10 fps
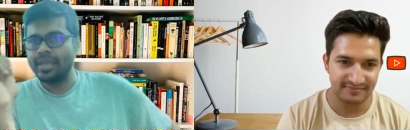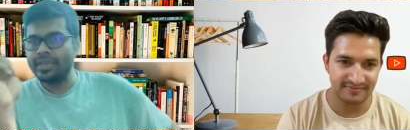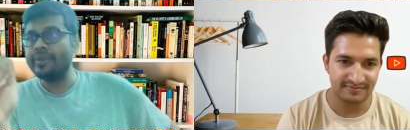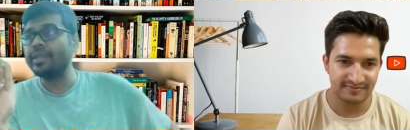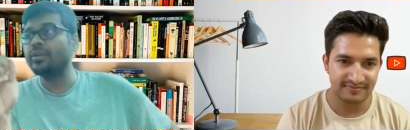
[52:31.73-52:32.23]

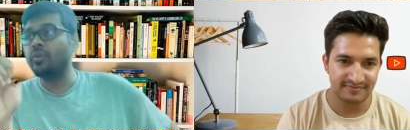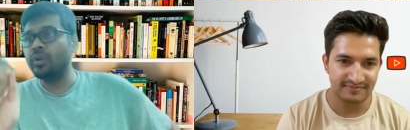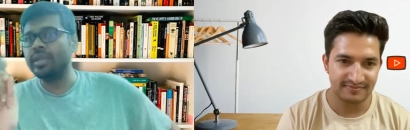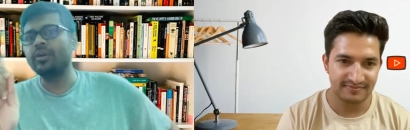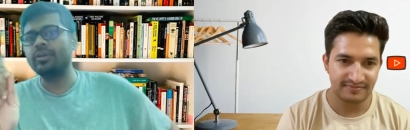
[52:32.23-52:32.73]
Speaker 1: even in
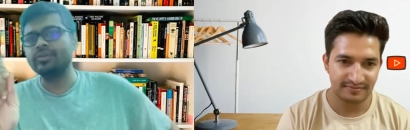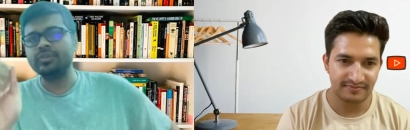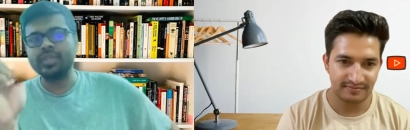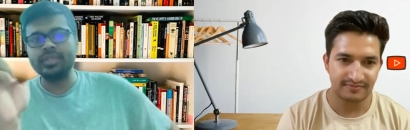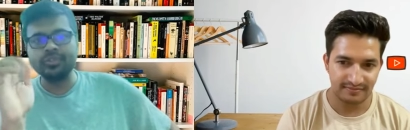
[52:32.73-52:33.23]
coding also
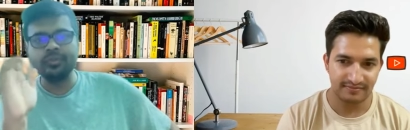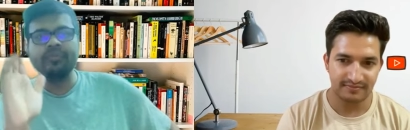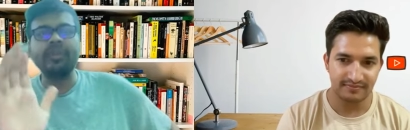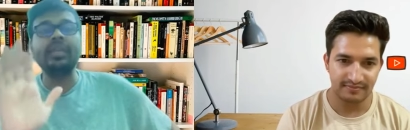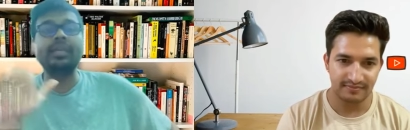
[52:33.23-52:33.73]
things should be
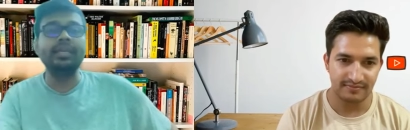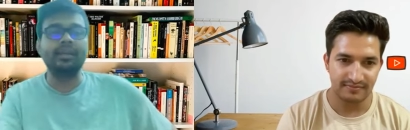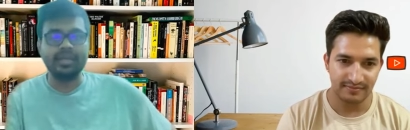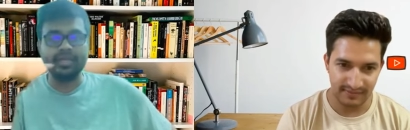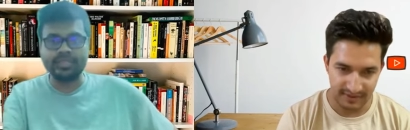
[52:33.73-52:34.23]
very
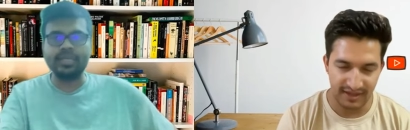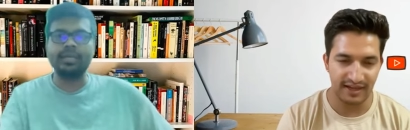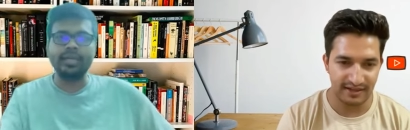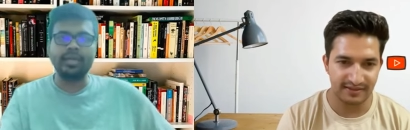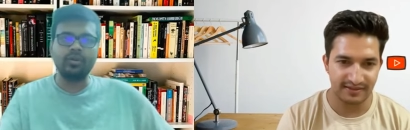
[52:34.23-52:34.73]
clear crystal right.
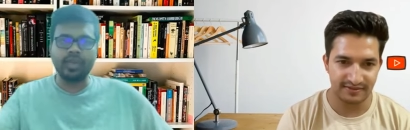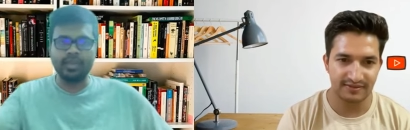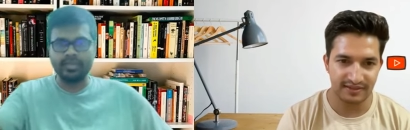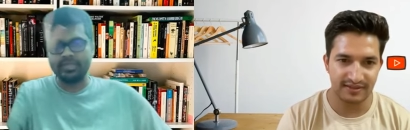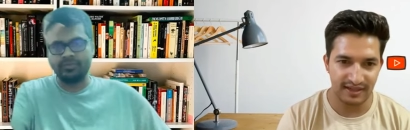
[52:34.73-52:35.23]
clear okay
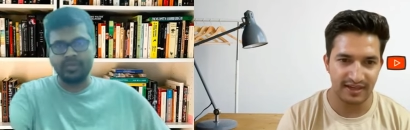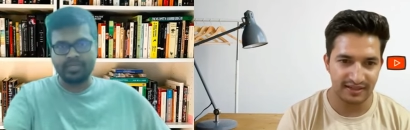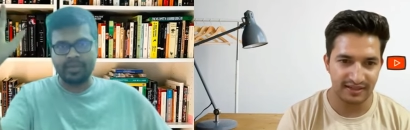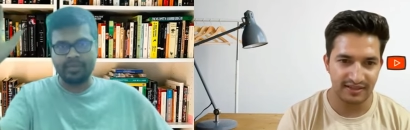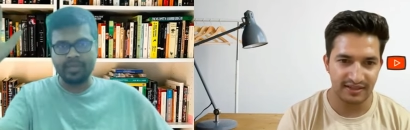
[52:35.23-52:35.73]
this is what's right.
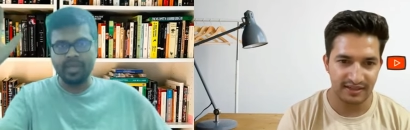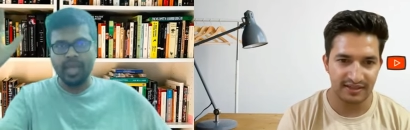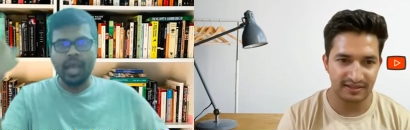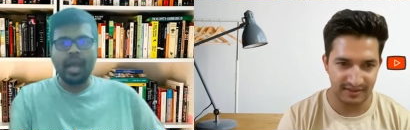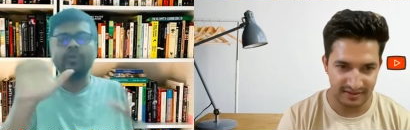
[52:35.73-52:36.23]
happening
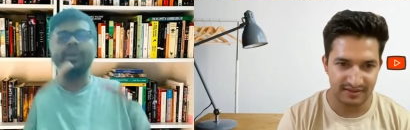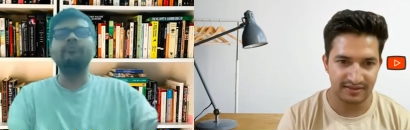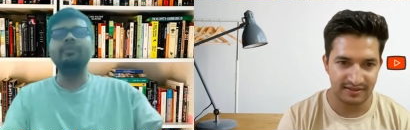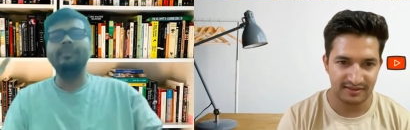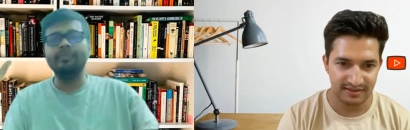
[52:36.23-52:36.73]
how can
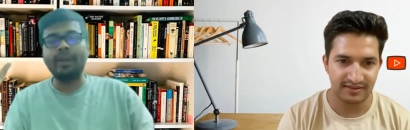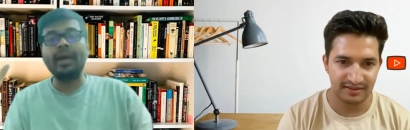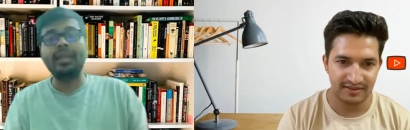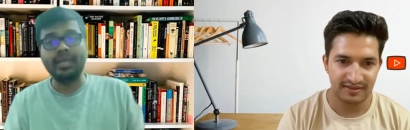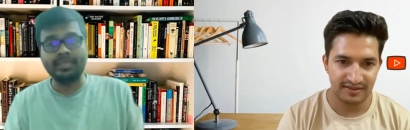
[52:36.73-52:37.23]
we
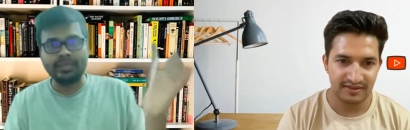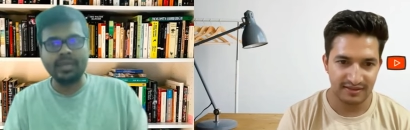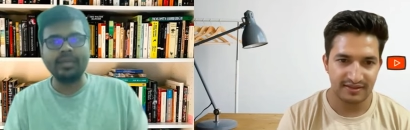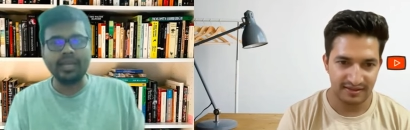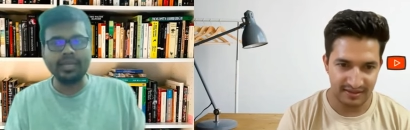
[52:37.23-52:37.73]
parallelize it
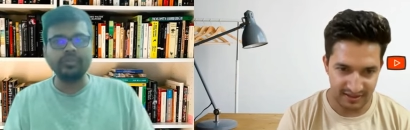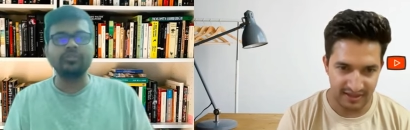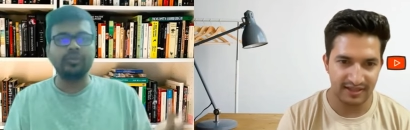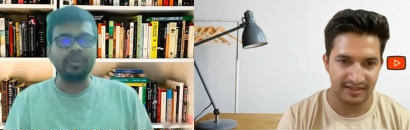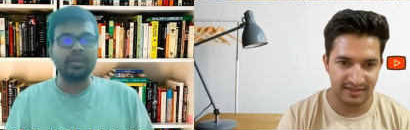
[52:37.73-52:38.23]
right that is
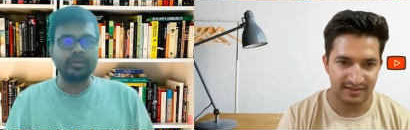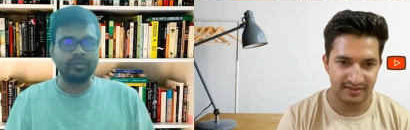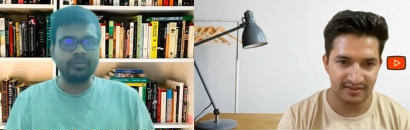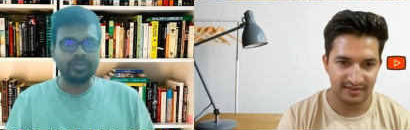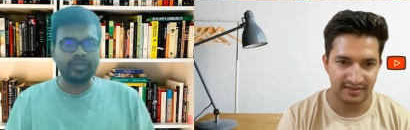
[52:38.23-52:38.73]
also a big
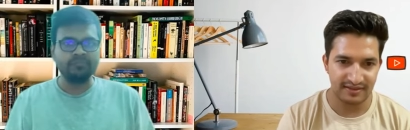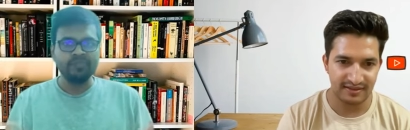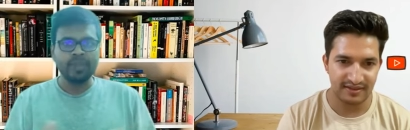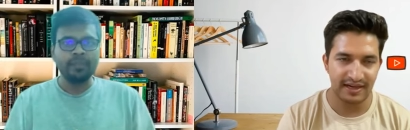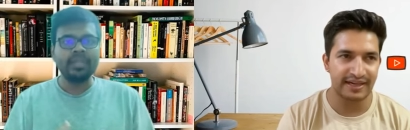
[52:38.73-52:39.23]
contribution
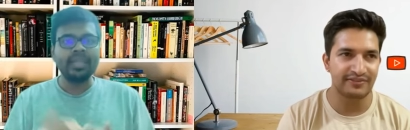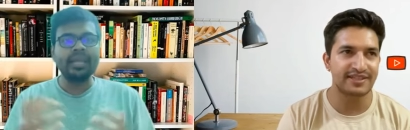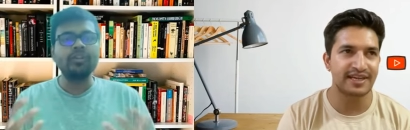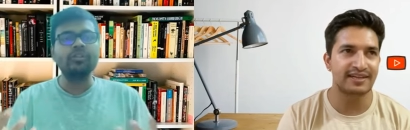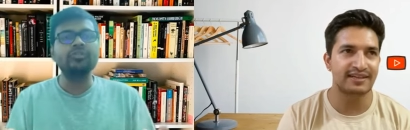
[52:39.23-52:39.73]
But
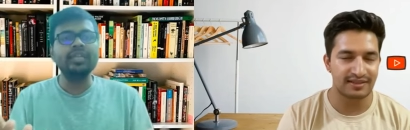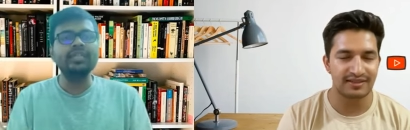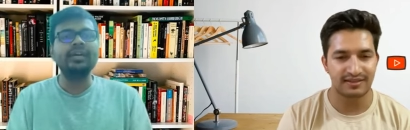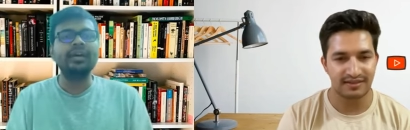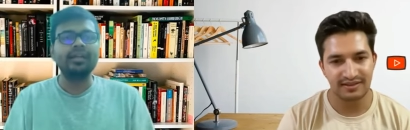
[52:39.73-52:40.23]
that if also needs
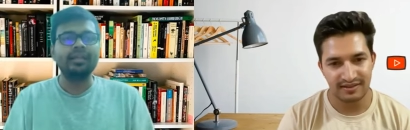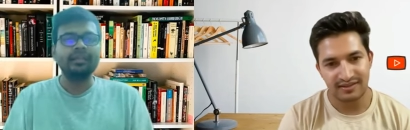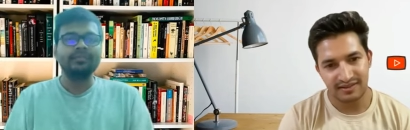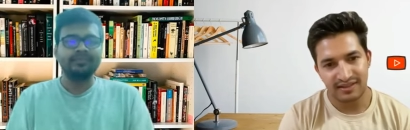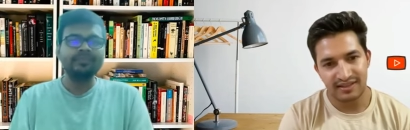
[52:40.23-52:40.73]

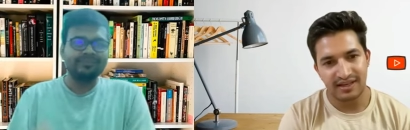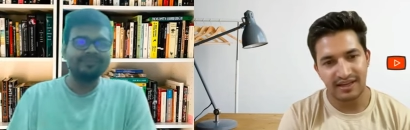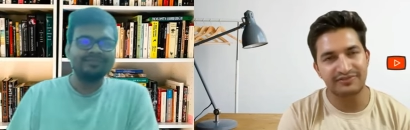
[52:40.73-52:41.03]
yeah